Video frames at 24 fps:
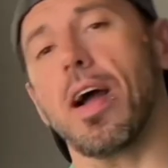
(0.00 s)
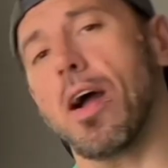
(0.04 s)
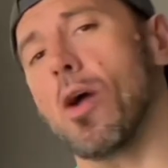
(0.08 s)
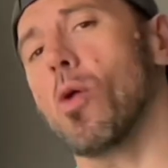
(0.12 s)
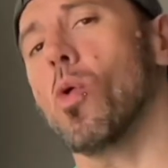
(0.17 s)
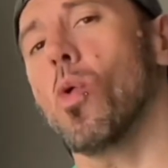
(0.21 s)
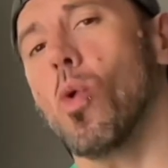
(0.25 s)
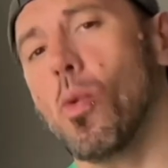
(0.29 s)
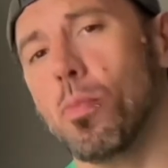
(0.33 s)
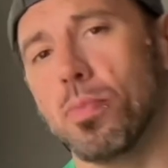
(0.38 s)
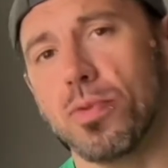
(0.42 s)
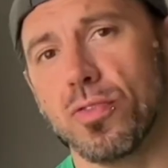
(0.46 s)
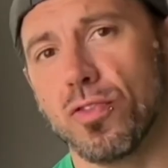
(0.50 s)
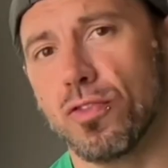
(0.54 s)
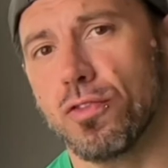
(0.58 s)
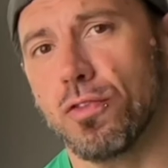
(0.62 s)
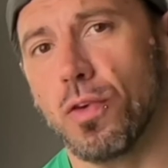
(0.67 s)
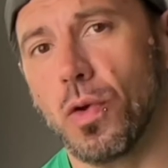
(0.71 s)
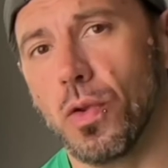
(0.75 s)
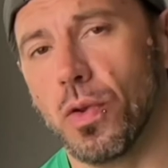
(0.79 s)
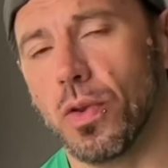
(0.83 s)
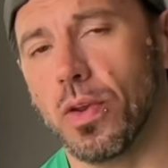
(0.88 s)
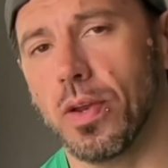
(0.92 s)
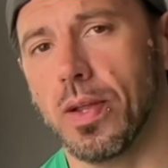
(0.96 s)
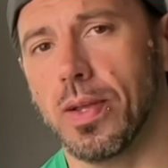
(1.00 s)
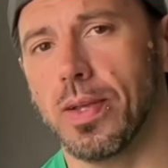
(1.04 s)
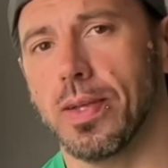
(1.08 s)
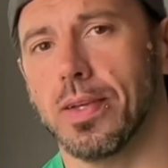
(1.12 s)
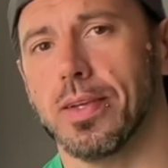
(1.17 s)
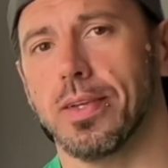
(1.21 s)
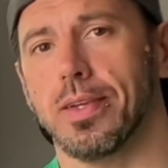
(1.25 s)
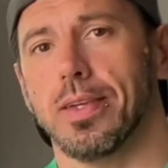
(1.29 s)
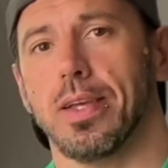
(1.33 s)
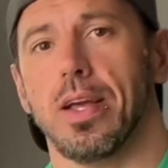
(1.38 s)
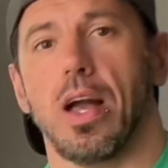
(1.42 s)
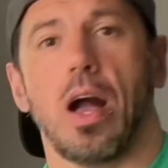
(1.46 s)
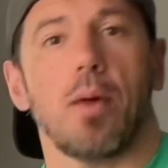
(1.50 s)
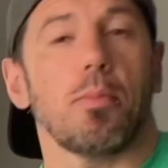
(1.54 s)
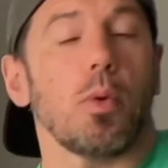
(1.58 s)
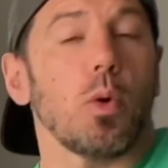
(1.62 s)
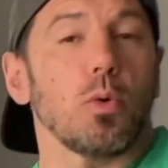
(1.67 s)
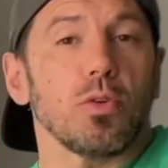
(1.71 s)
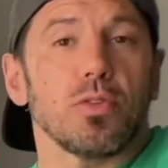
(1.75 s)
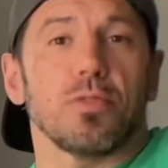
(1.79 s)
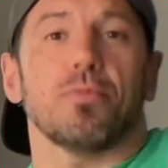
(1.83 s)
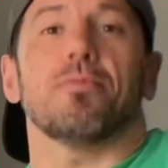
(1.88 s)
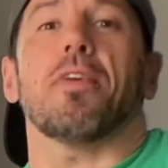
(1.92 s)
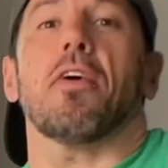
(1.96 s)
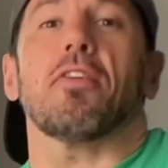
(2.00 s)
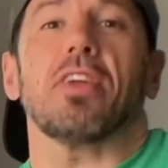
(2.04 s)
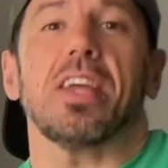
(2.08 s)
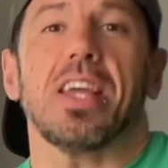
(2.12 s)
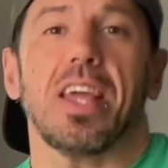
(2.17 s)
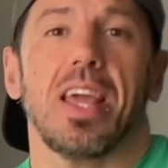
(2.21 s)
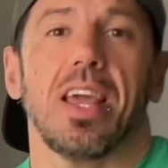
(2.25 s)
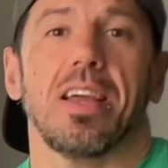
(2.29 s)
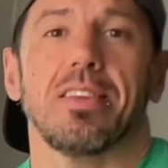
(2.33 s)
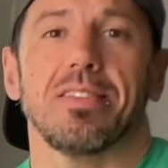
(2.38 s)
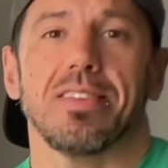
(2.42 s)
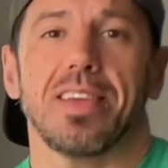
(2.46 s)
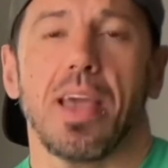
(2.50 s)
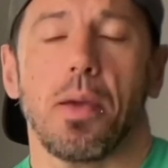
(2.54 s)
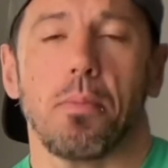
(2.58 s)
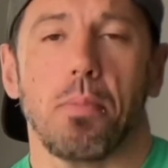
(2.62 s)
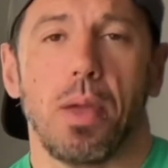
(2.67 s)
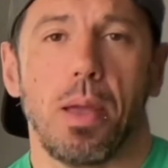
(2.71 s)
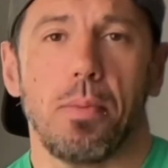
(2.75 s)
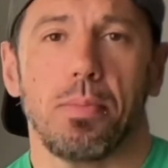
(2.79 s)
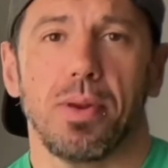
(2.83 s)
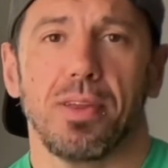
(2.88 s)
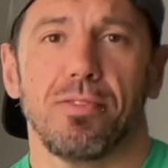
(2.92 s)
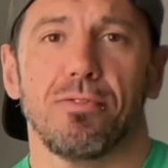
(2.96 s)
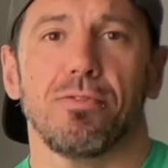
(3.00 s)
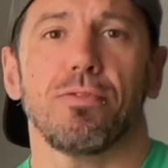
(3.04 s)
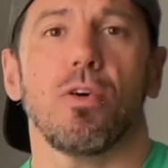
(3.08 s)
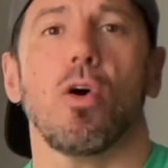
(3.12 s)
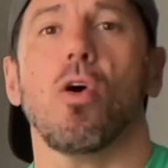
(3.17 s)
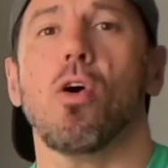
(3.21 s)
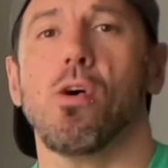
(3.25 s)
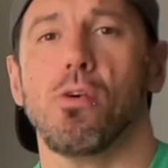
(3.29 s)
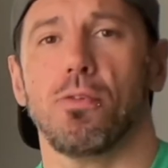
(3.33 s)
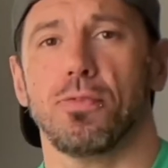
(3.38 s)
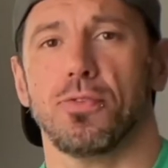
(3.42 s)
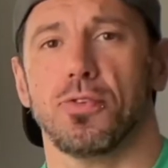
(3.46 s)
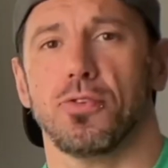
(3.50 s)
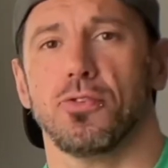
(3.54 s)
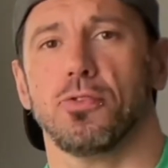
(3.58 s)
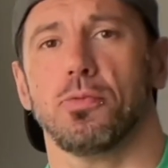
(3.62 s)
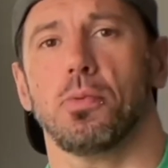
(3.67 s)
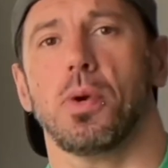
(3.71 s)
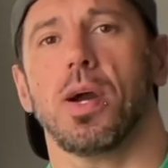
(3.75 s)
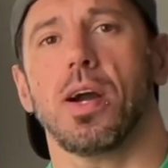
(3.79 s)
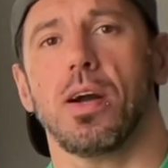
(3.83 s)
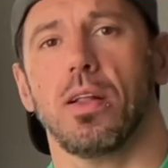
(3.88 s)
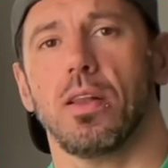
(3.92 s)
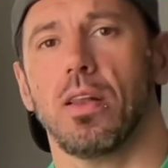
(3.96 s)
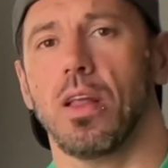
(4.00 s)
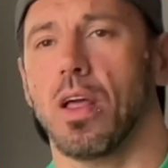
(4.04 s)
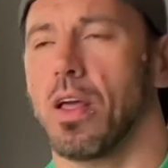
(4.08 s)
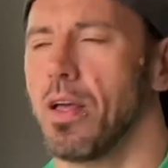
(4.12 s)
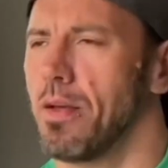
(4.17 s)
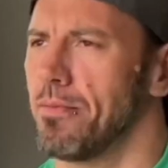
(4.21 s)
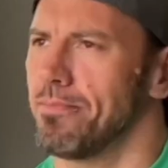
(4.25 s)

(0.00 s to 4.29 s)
I hope is fun. I'm always very keen to get people involved as well.